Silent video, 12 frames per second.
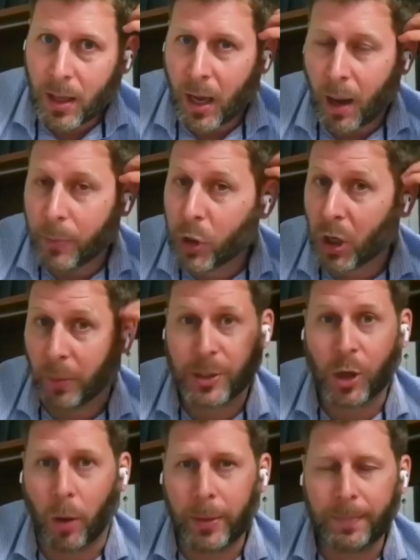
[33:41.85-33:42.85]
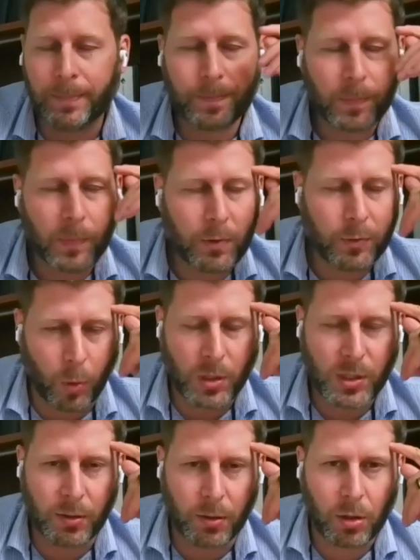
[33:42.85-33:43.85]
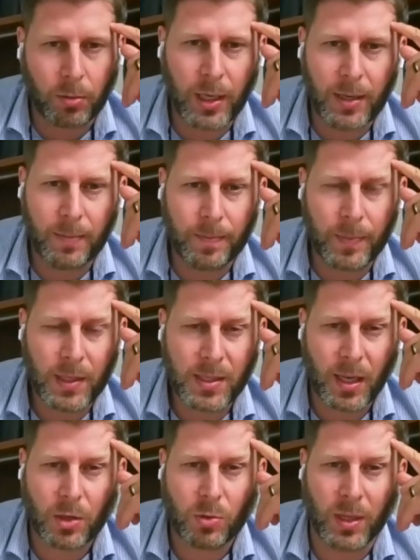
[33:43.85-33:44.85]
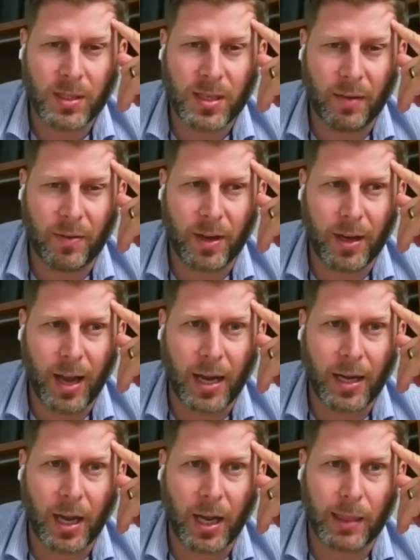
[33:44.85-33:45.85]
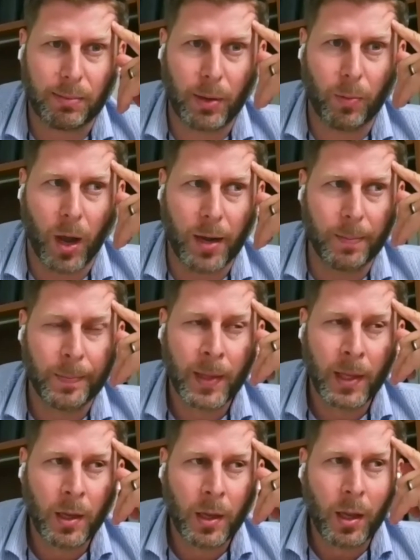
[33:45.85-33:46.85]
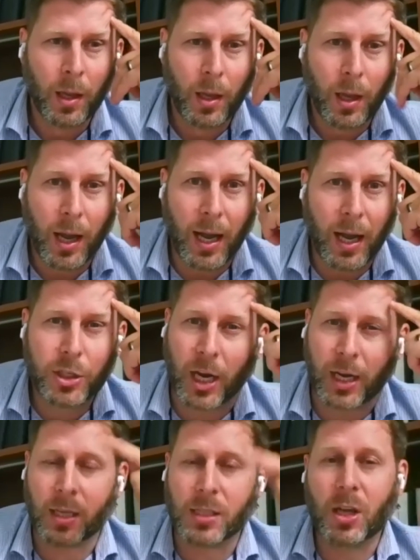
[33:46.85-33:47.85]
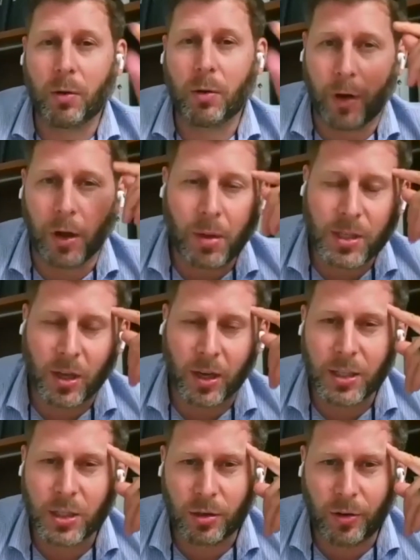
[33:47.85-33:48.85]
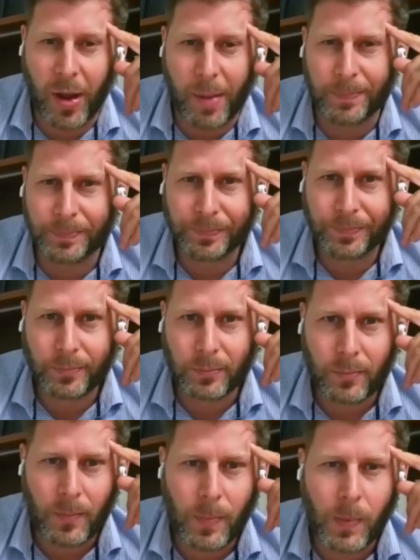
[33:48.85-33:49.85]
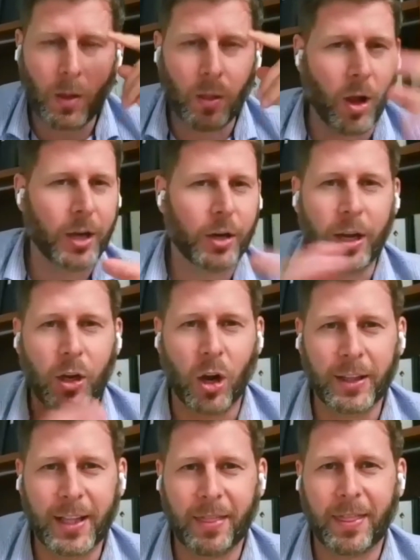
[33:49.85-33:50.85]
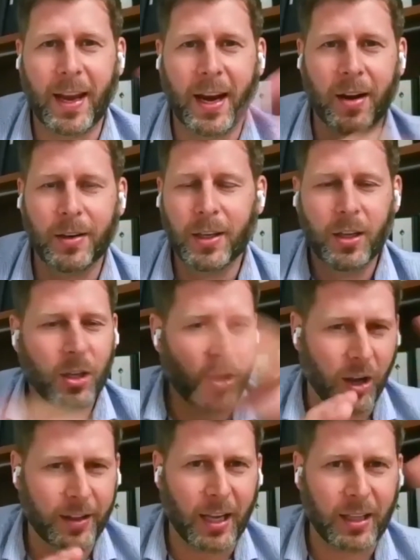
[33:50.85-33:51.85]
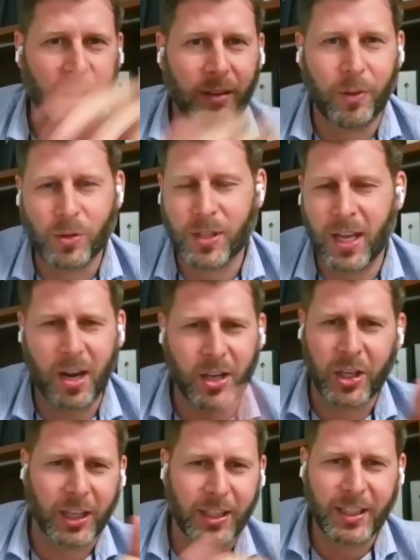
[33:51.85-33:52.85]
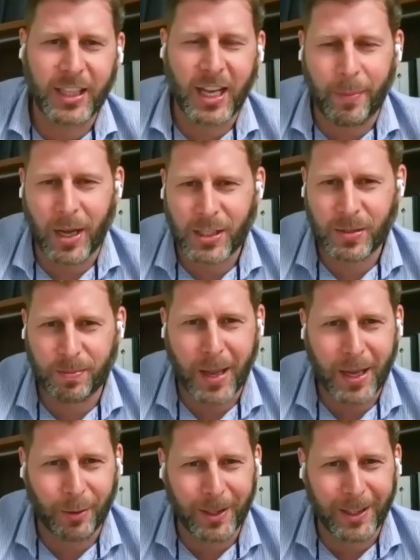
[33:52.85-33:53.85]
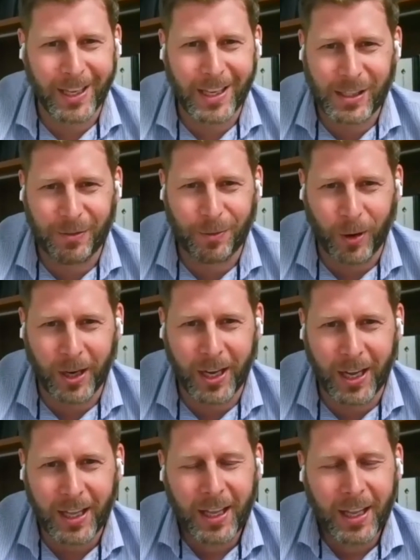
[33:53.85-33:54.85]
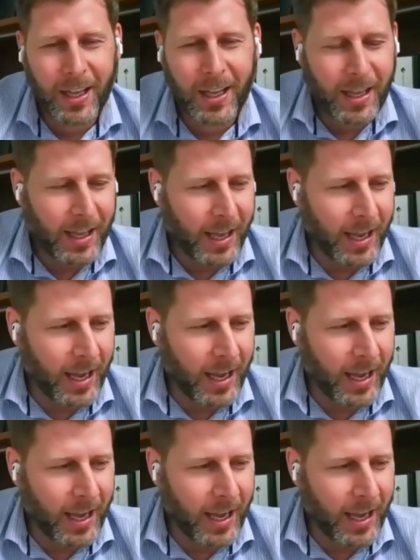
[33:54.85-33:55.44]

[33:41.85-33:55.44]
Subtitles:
You can always call me, 403-617-9931. Check us out and follow us on Instagram. A lot of great content there. Contact info's there. You can DM us, make it really easy for you. Those